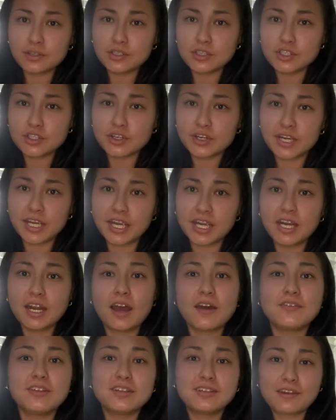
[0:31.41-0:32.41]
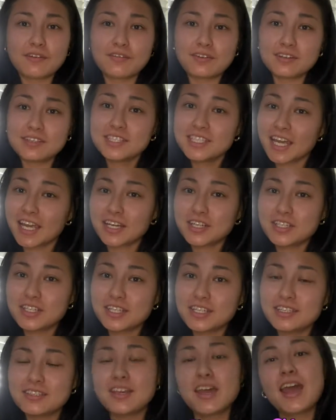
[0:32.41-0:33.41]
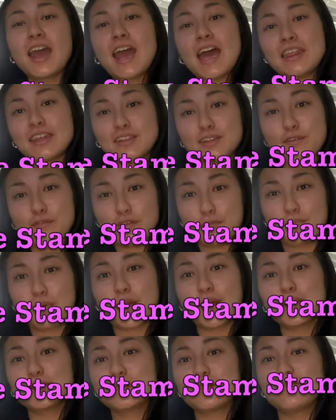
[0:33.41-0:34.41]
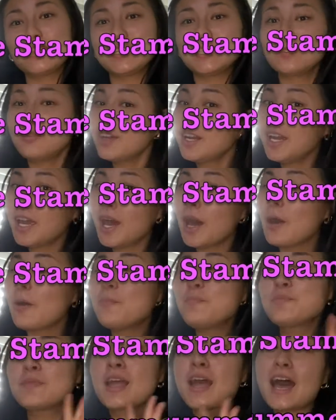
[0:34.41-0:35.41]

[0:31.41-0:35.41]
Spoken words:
the screen of the different sections and the different parts of this video.